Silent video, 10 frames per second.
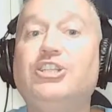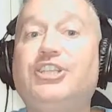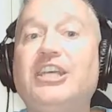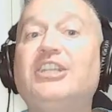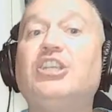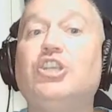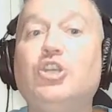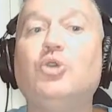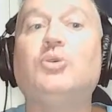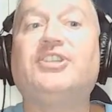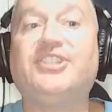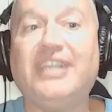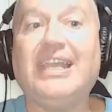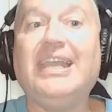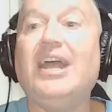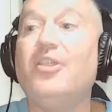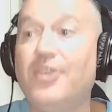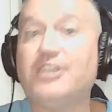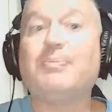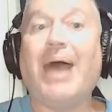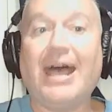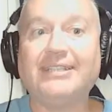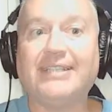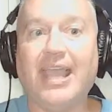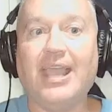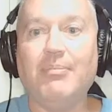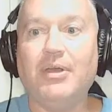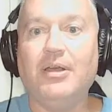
didn't you see this past game?